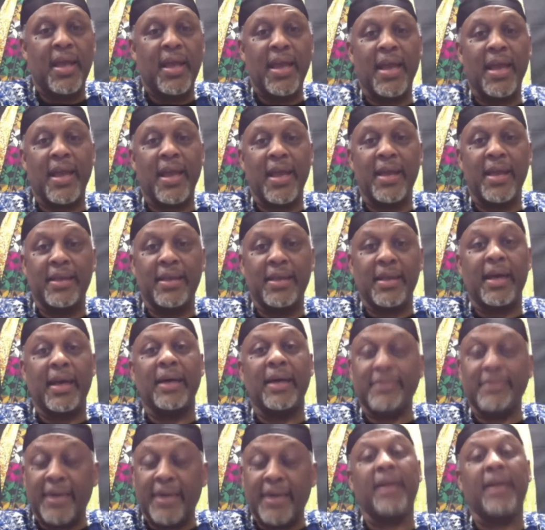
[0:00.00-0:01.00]
And a
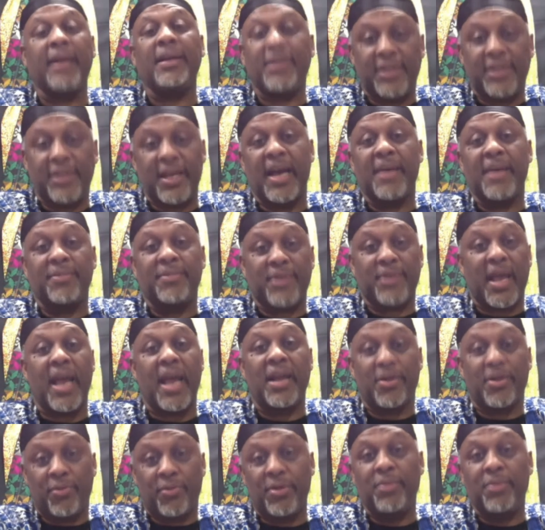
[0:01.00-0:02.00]
lot of times I
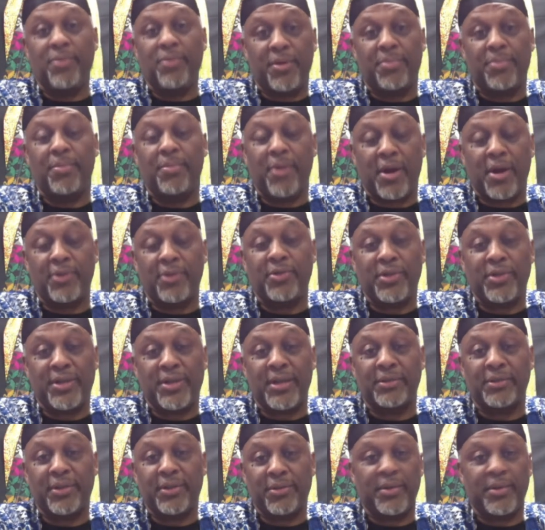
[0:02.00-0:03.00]
agree with Marjorie
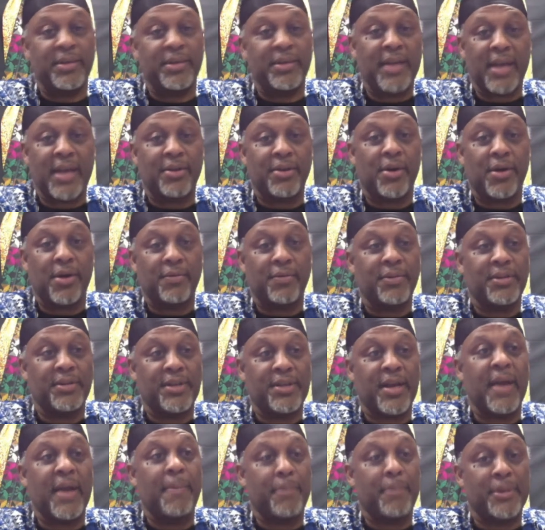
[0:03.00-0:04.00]
Taylor Greene, not all the
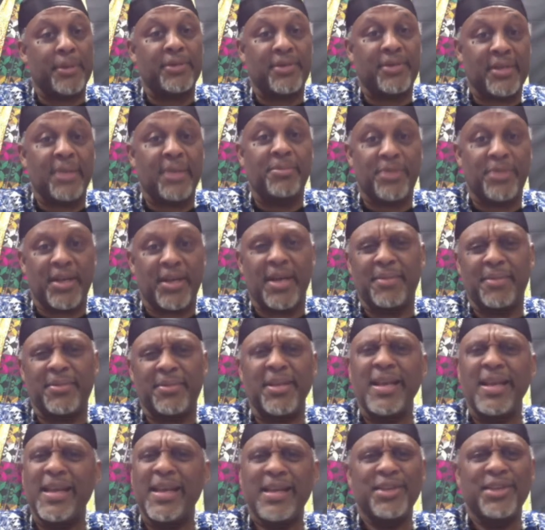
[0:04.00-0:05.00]
time, but sometimes
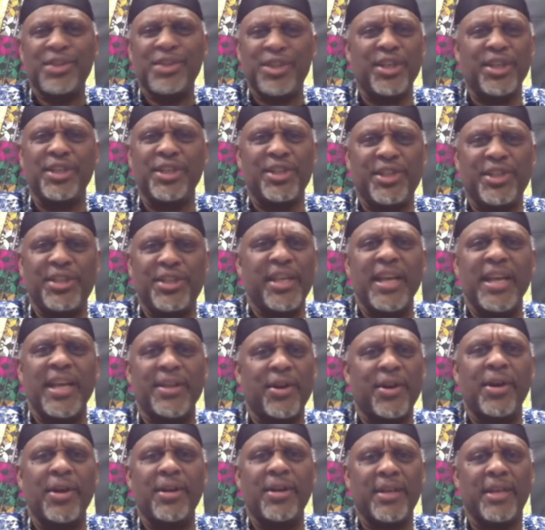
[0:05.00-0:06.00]
she's dead
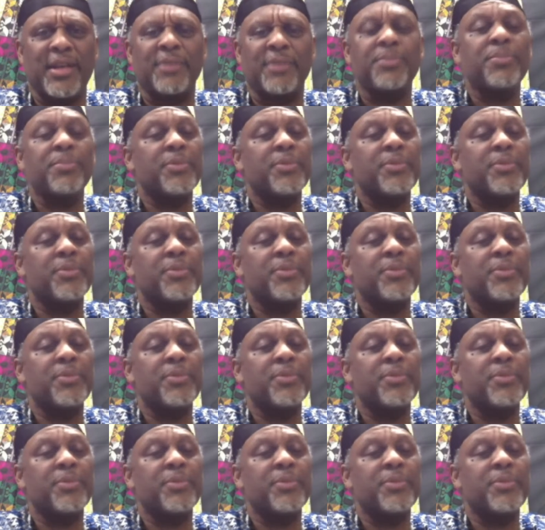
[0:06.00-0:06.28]
on it.